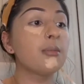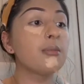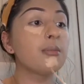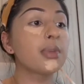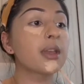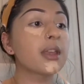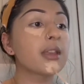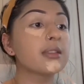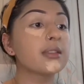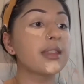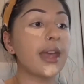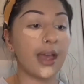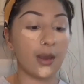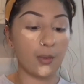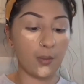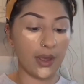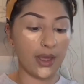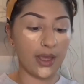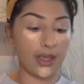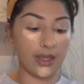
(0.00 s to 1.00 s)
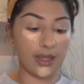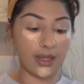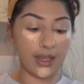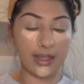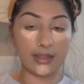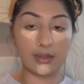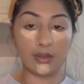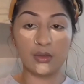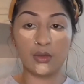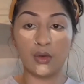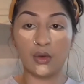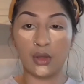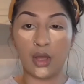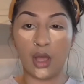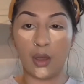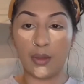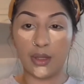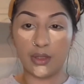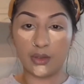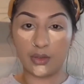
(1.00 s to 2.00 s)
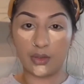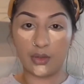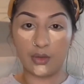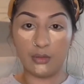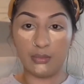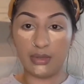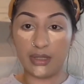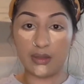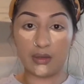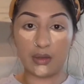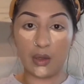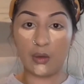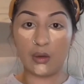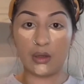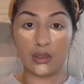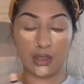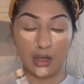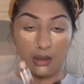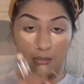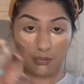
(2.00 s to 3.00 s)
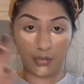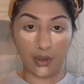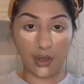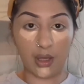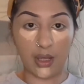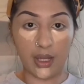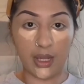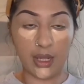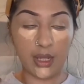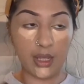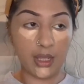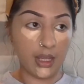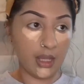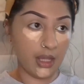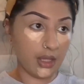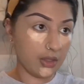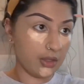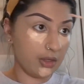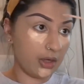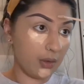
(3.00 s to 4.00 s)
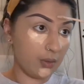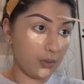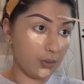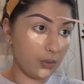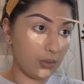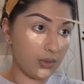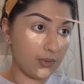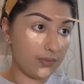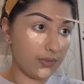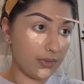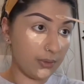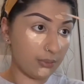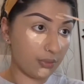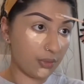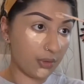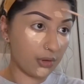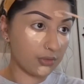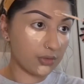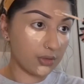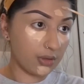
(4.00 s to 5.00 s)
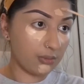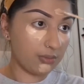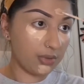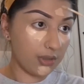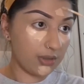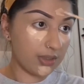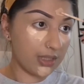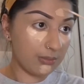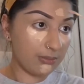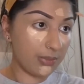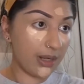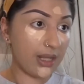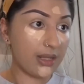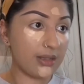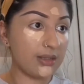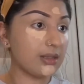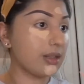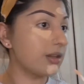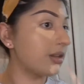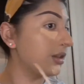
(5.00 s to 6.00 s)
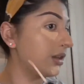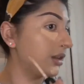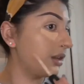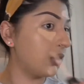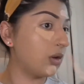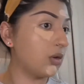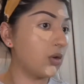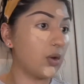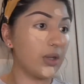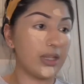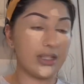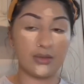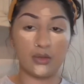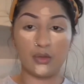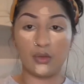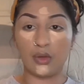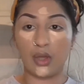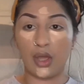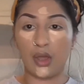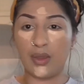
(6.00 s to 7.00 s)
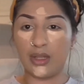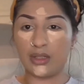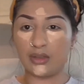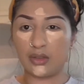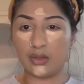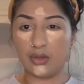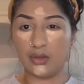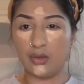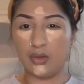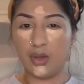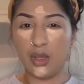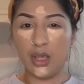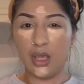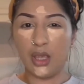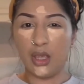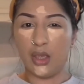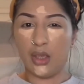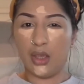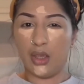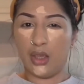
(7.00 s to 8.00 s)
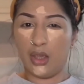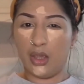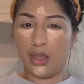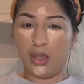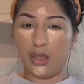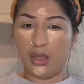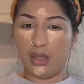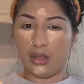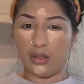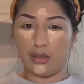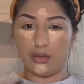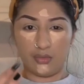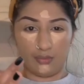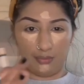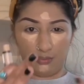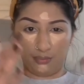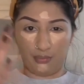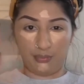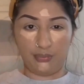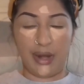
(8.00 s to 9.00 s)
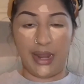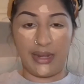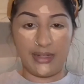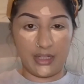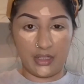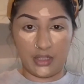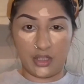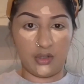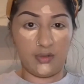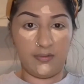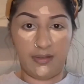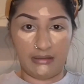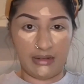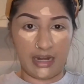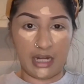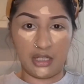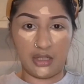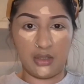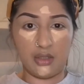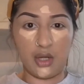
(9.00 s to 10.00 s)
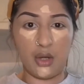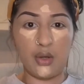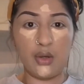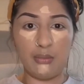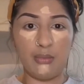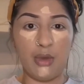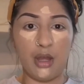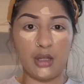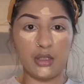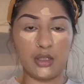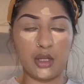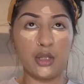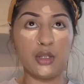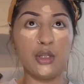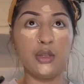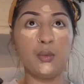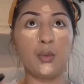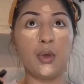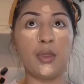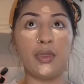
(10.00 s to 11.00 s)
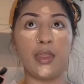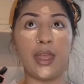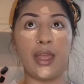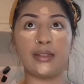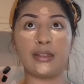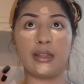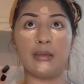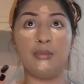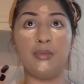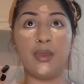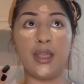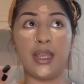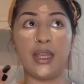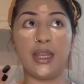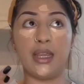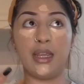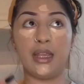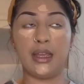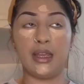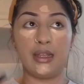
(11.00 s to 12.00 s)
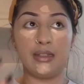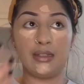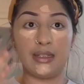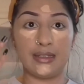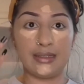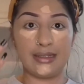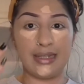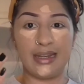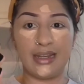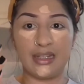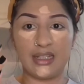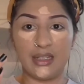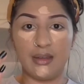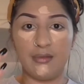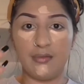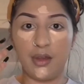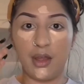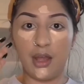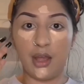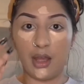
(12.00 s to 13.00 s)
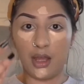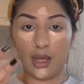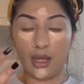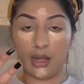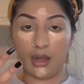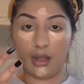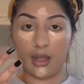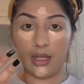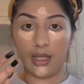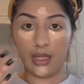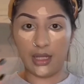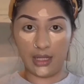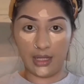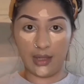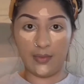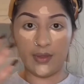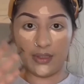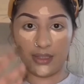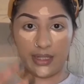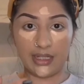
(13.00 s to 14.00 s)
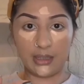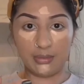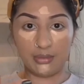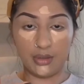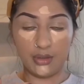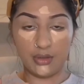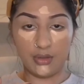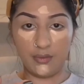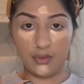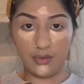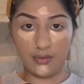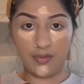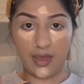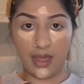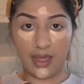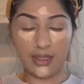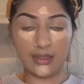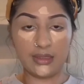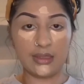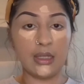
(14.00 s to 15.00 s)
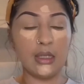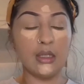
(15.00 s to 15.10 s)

because that way it's not going to be soaked up by, you know, all of the product on the beauty blender, or it's not going to blend into your foundation too much. You want there to be a distinctive highlight in the centre points of your face.